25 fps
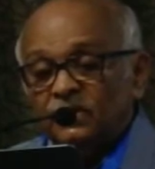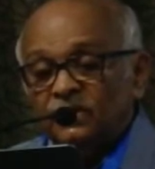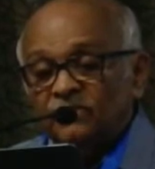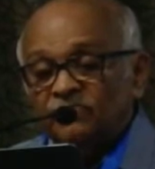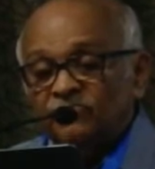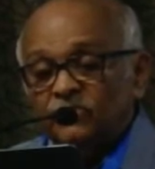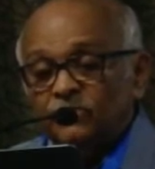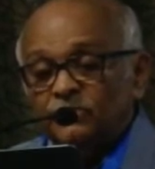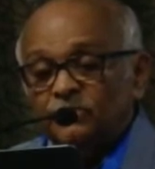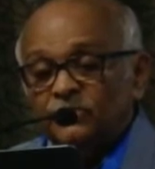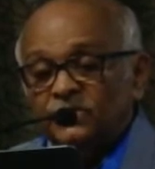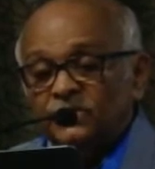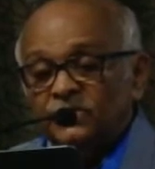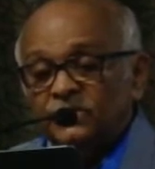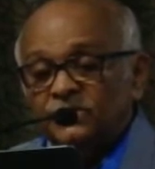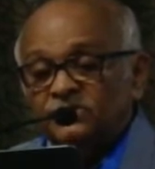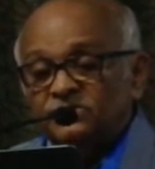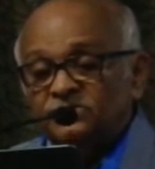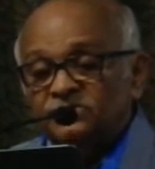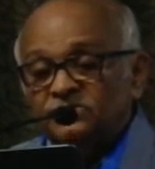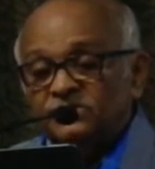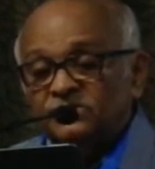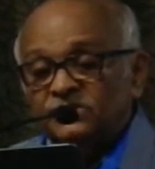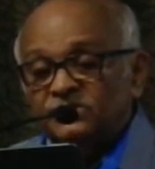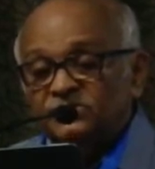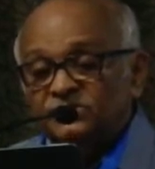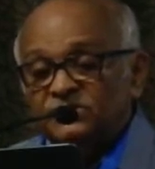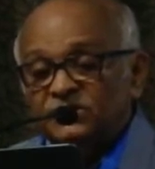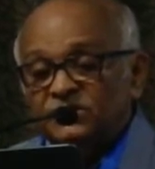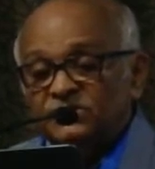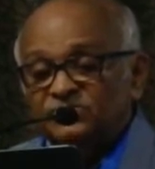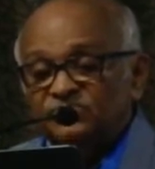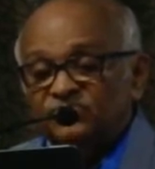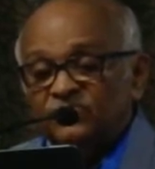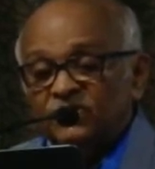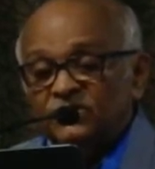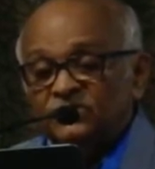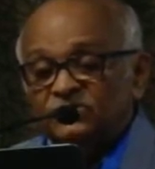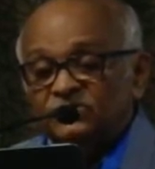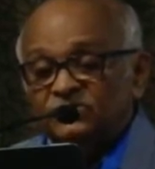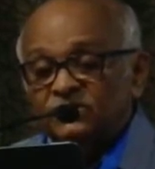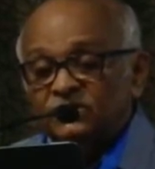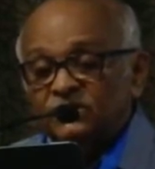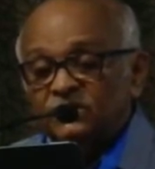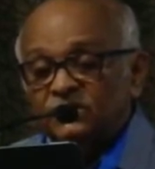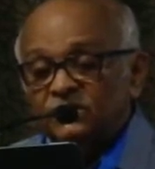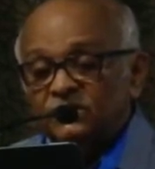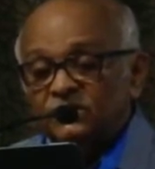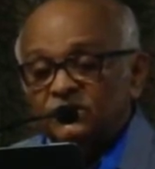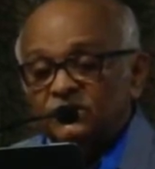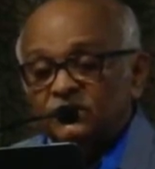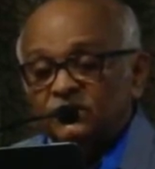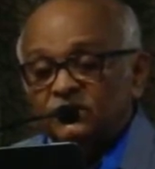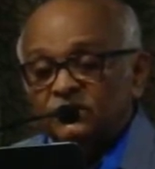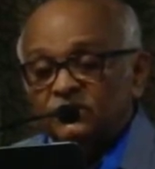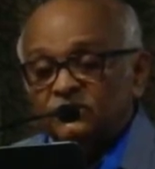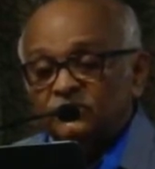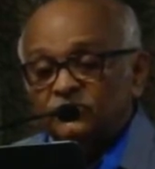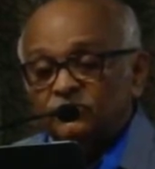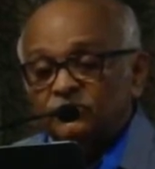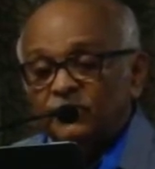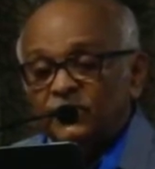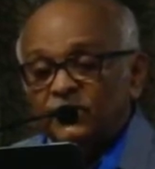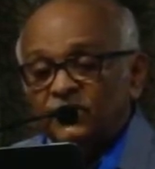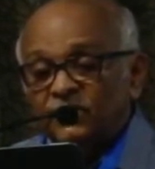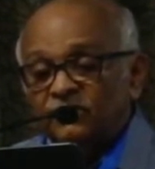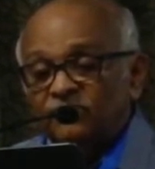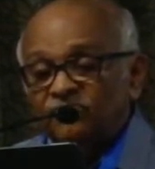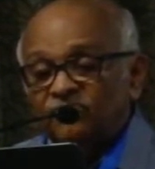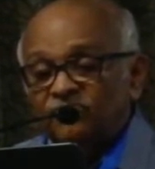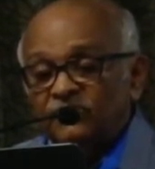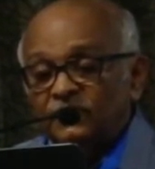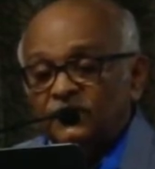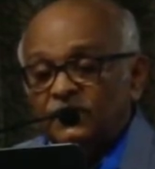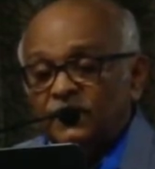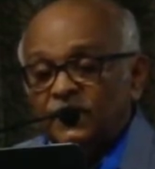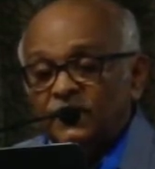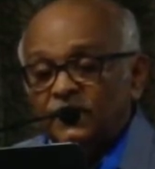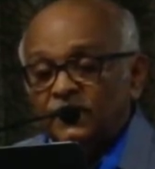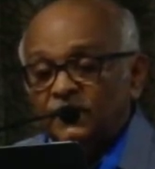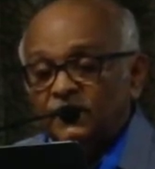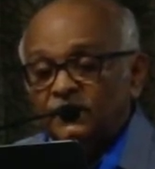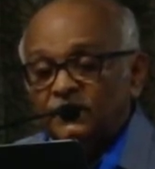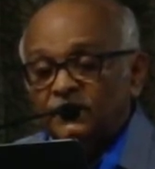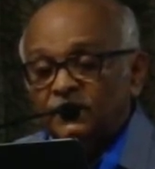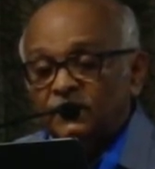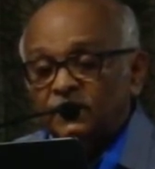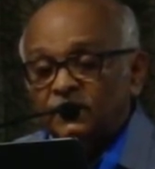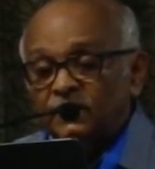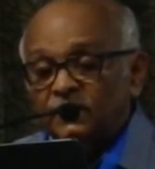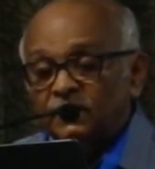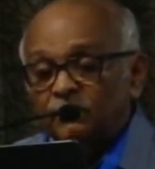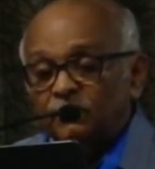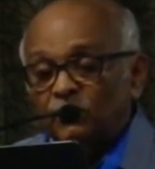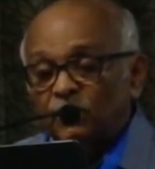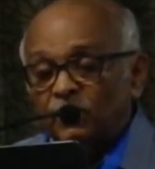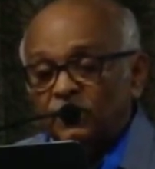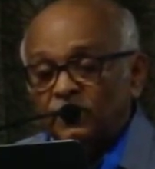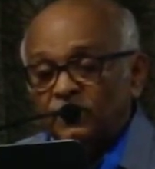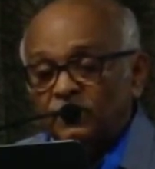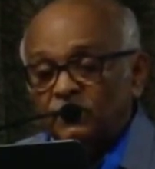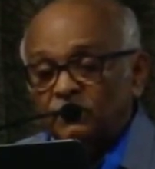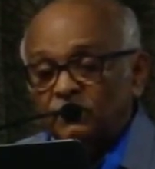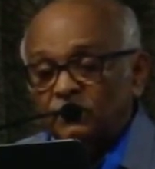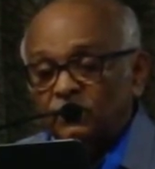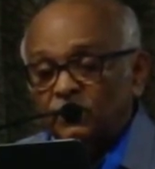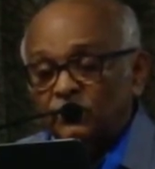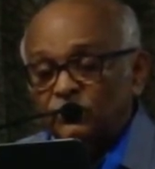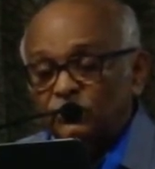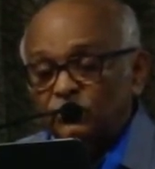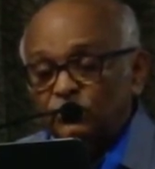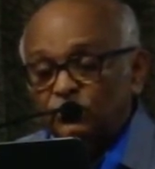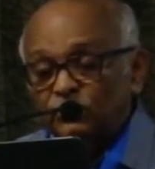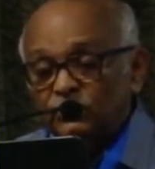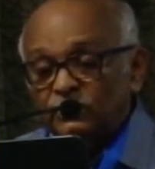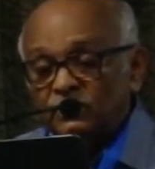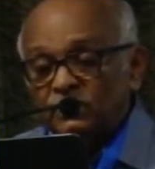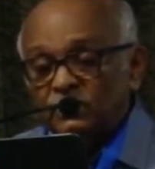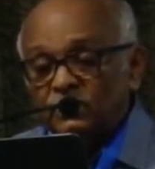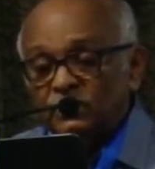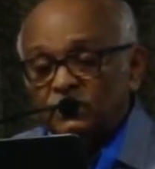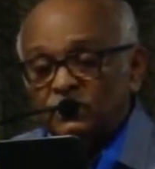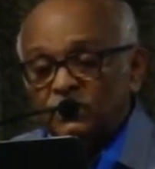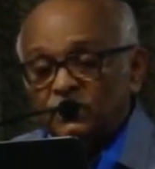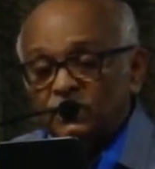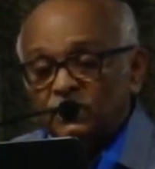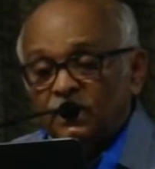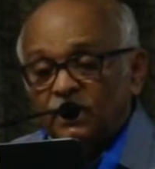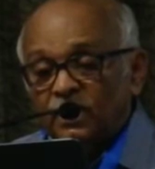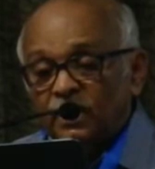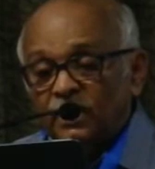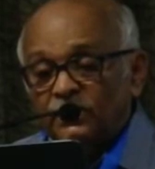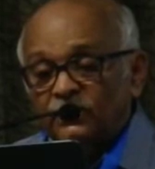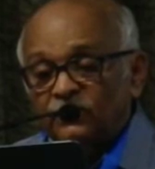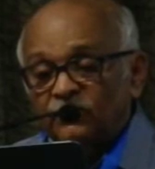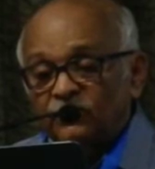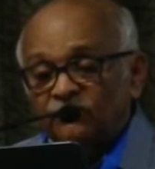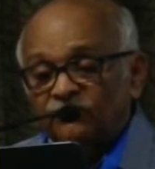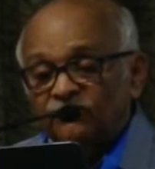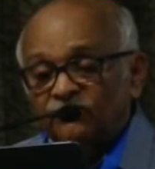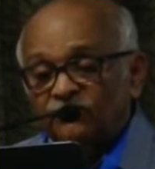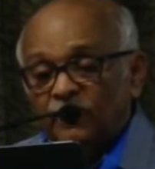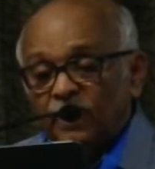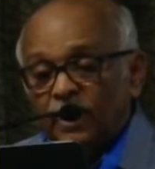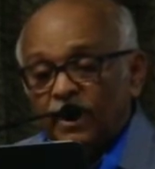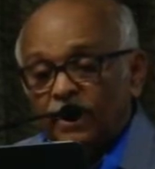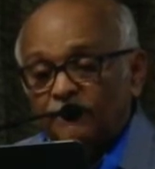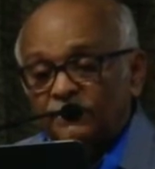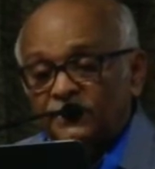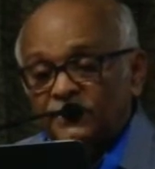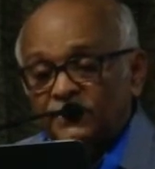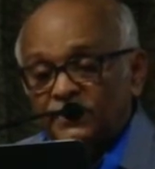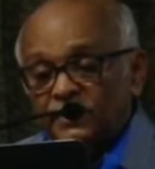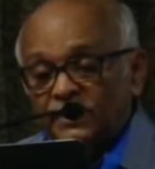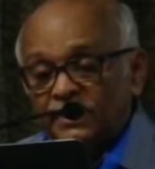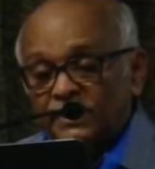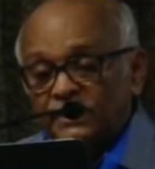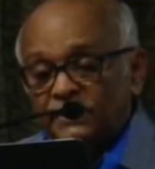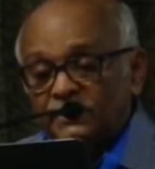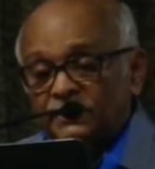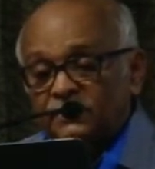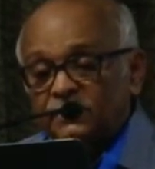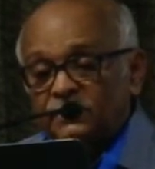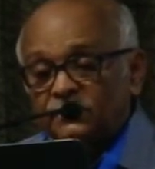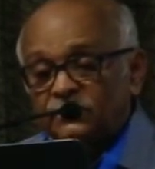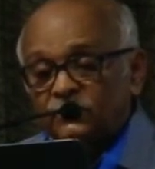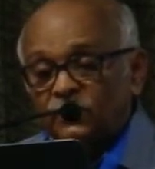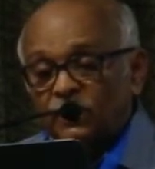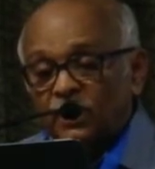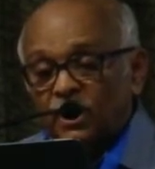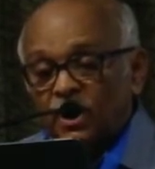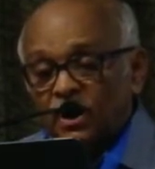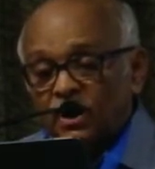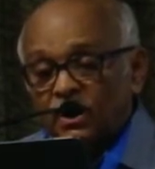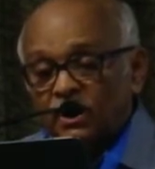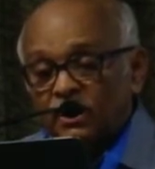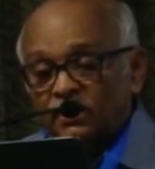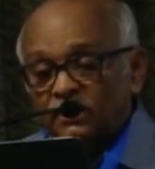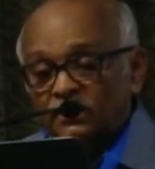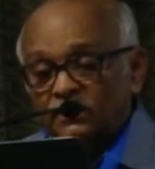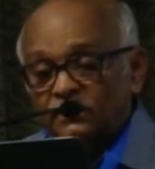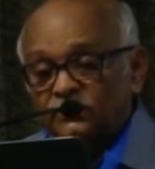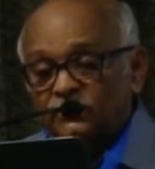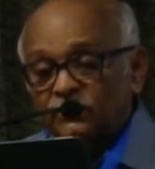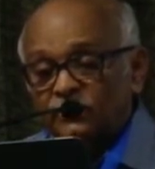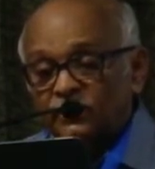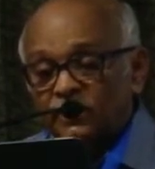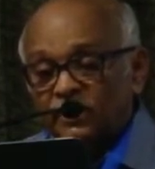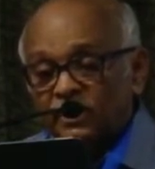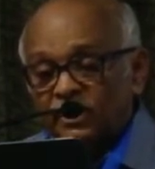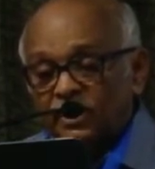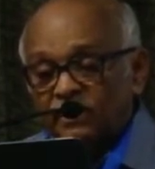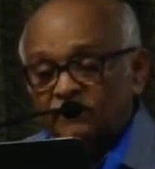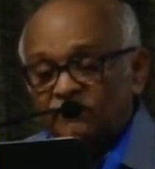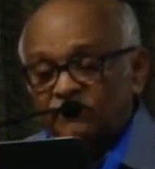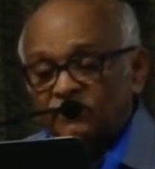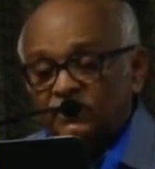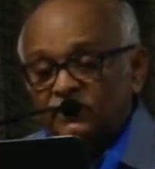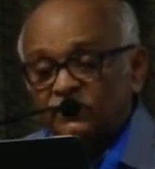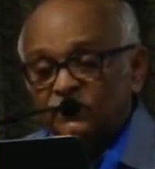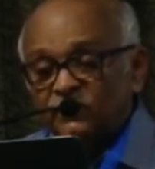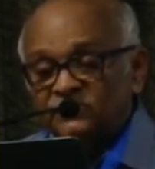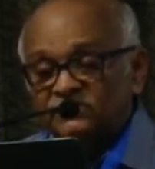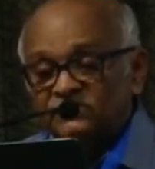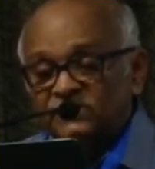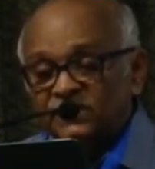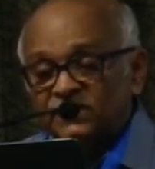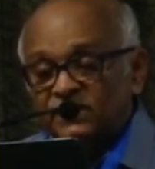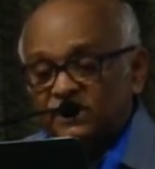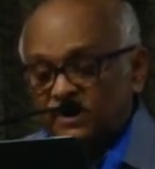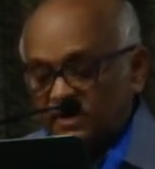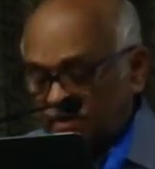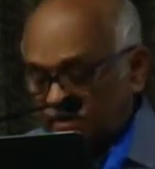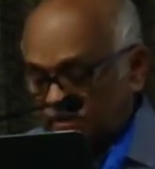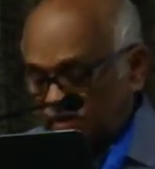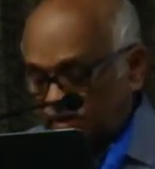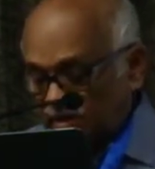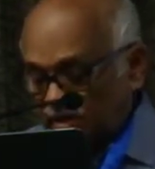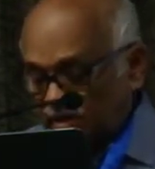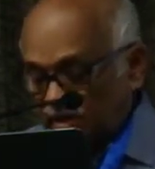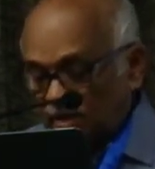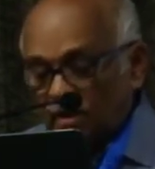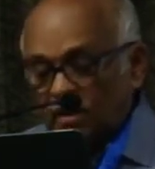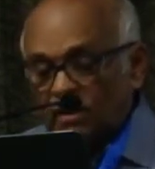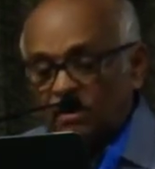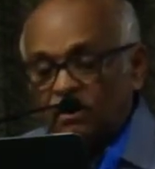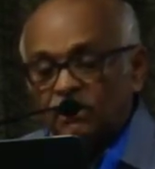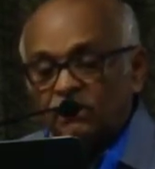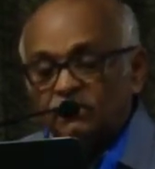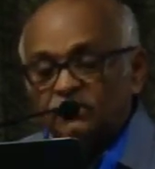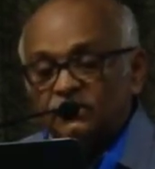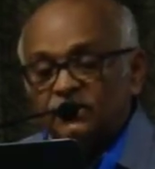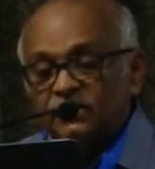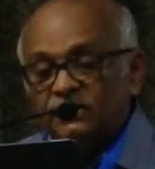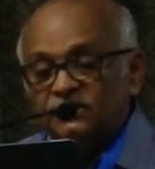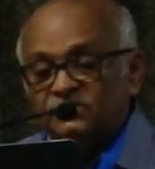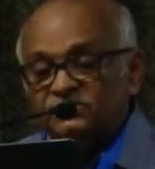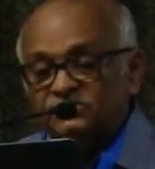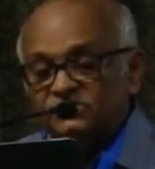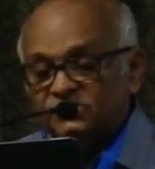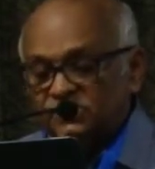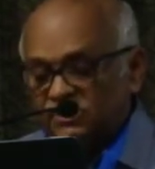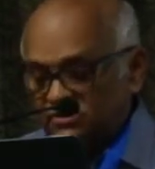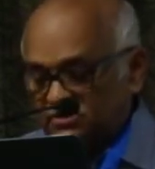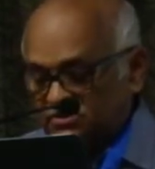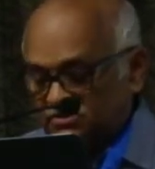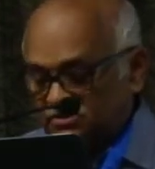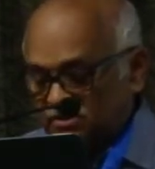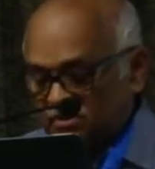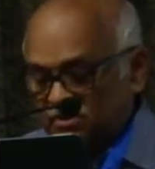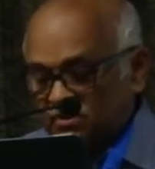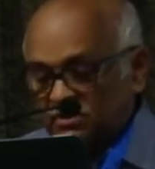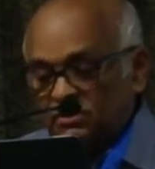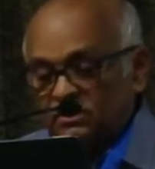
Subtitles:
If your period gene is dysfunctional, you may not feel like eating in the morning or noon, and your appetite, your hunger, your craving, your satiety, all can change.